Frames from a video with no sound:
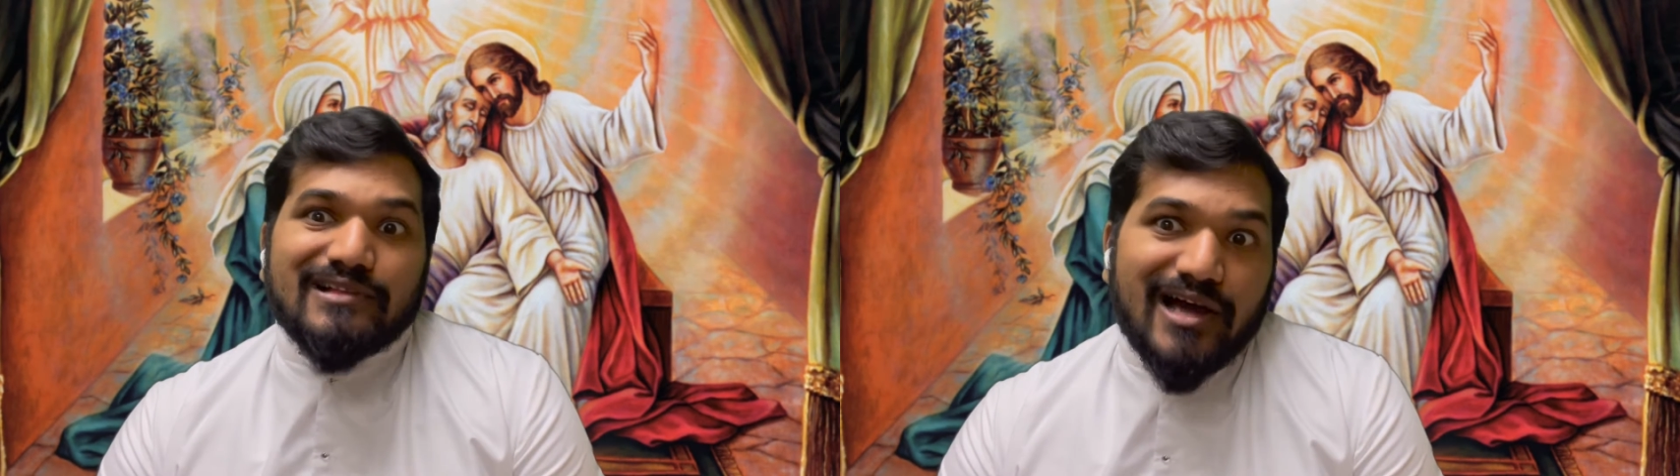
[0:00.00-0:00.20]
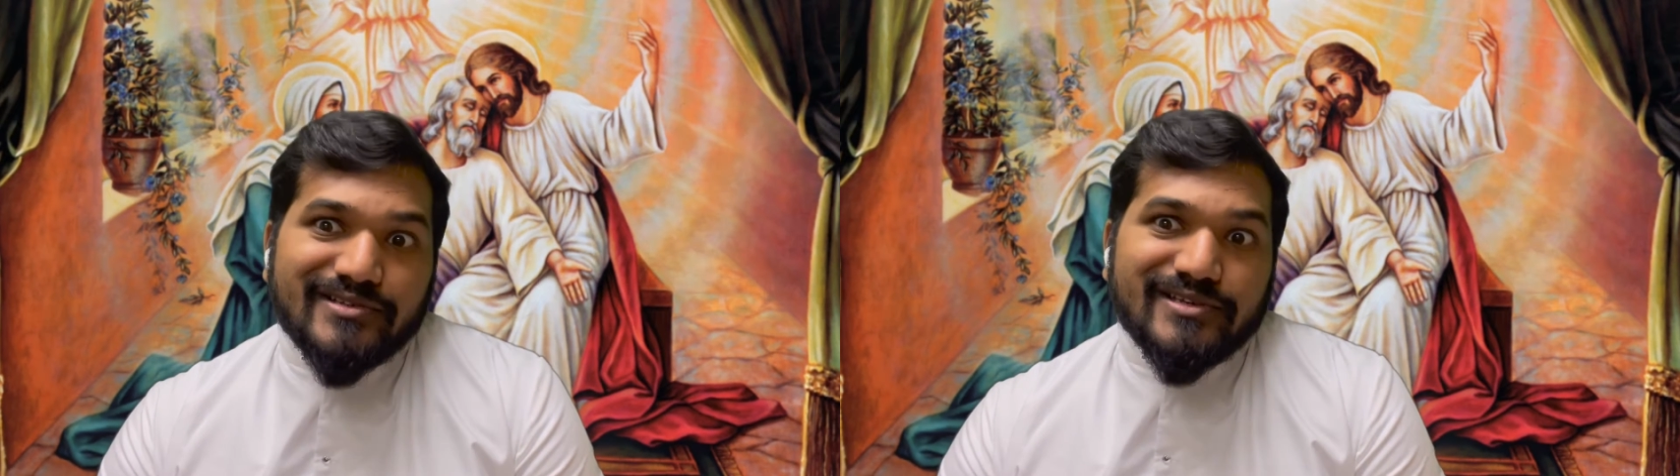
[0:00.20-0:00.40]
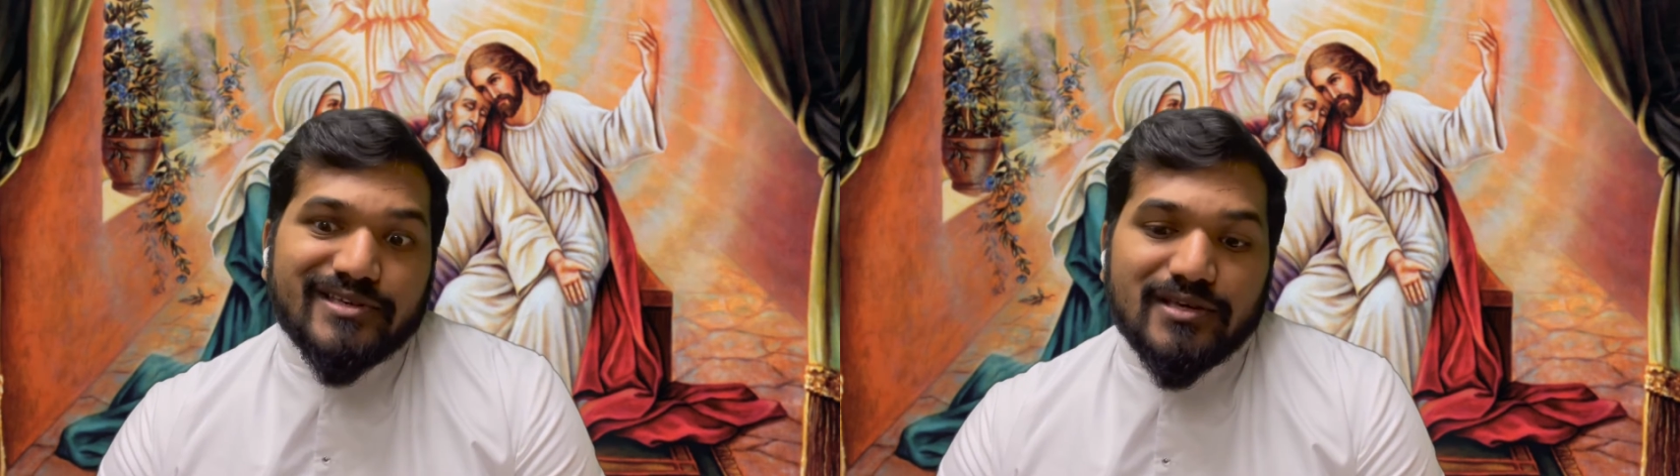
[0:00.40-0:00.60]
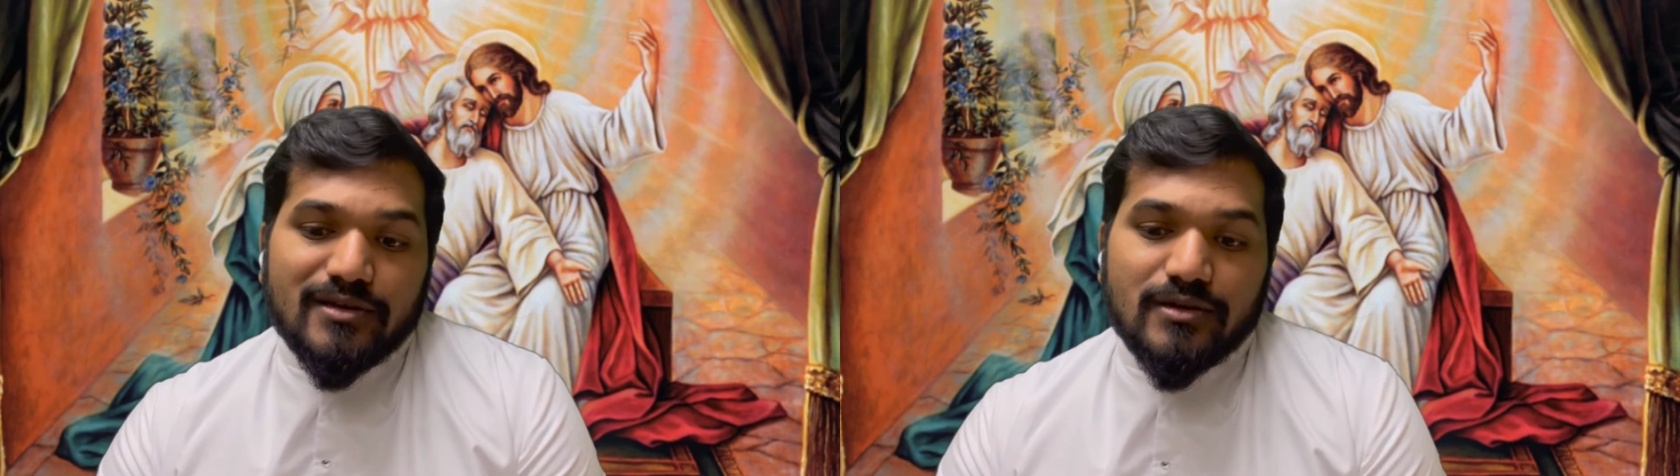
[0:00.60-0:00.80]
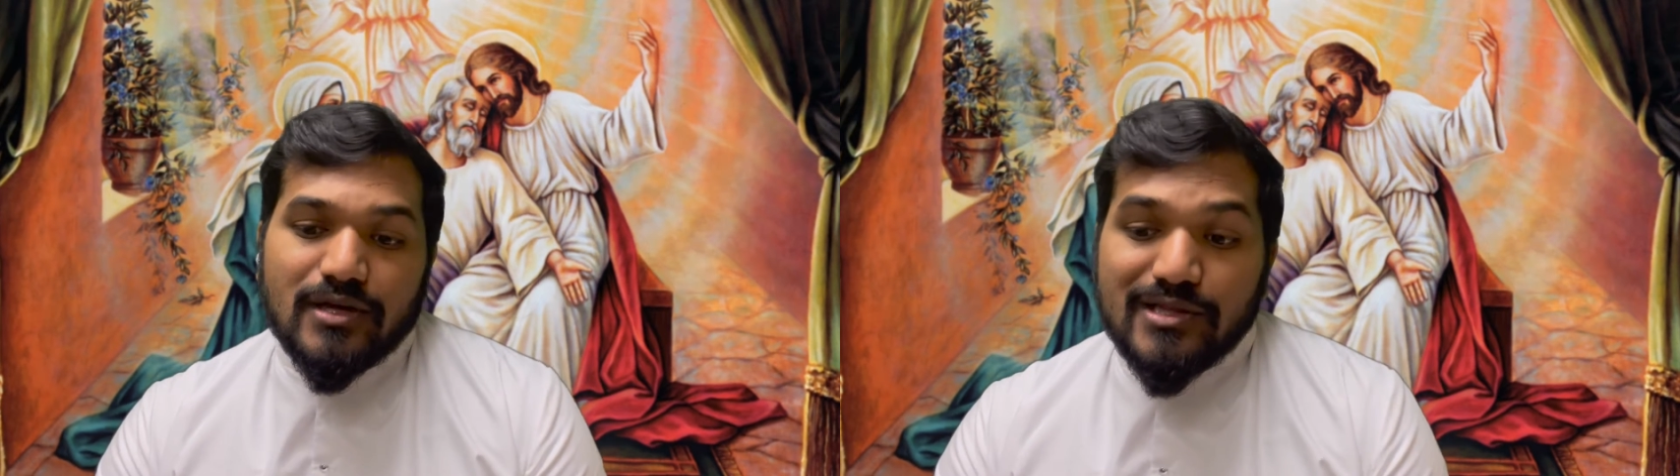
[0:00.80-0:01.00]
logic
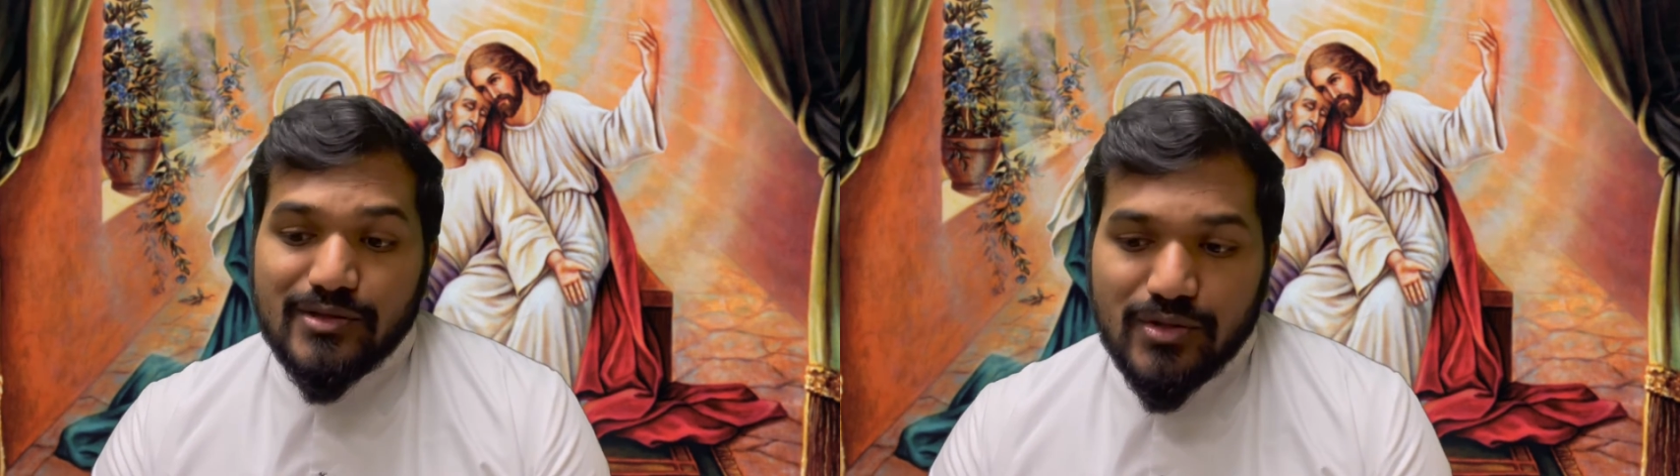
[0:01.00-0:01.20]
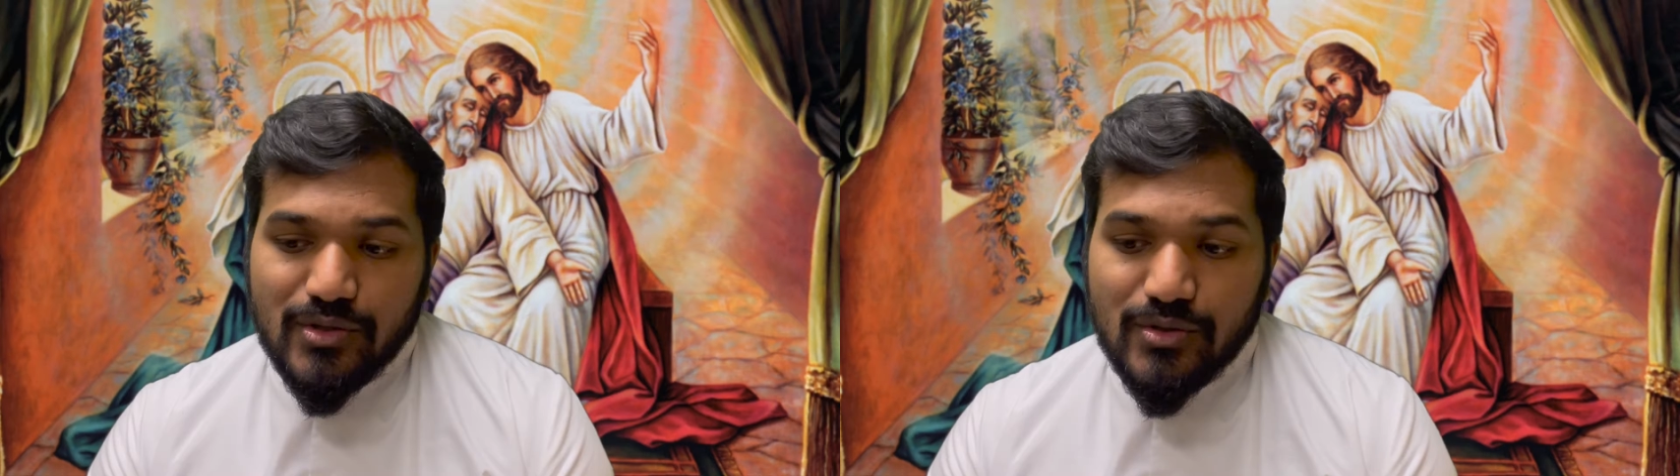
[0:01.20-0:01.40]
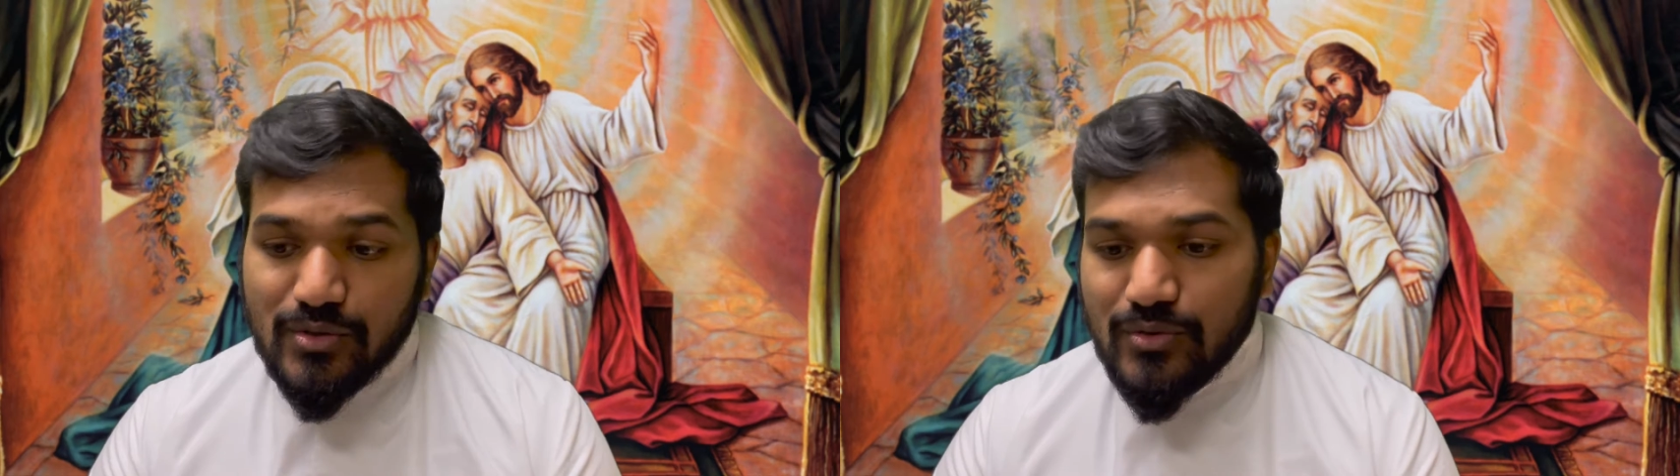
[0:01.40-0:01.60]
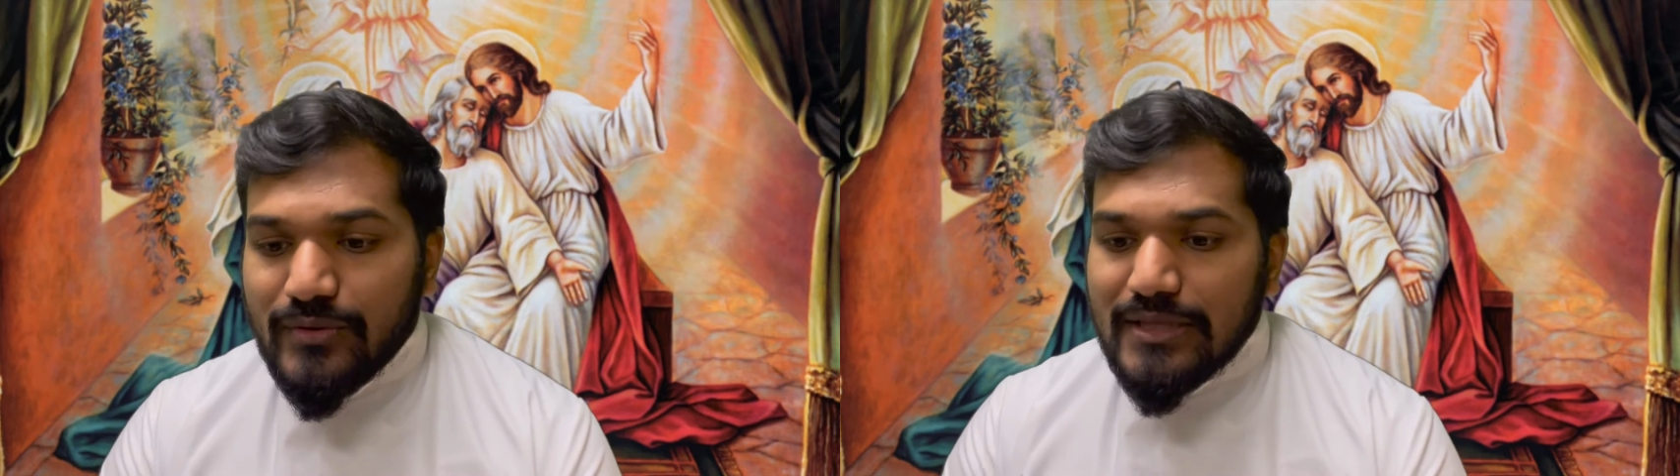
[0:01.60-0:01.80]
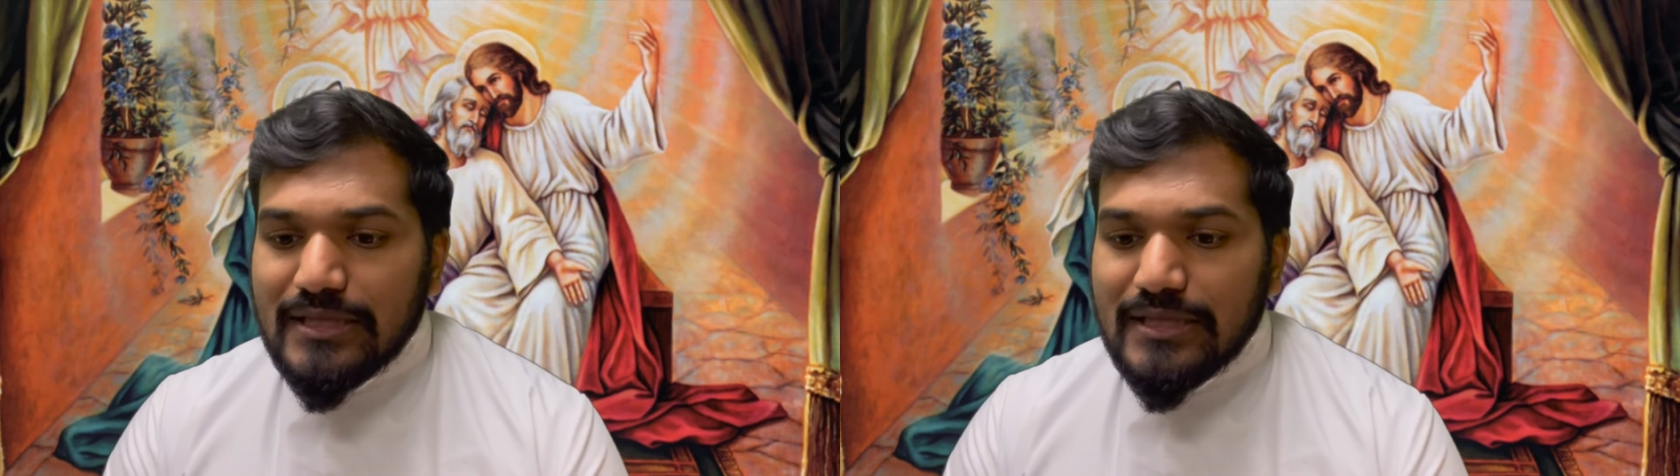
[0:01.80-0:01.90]
here. Hello.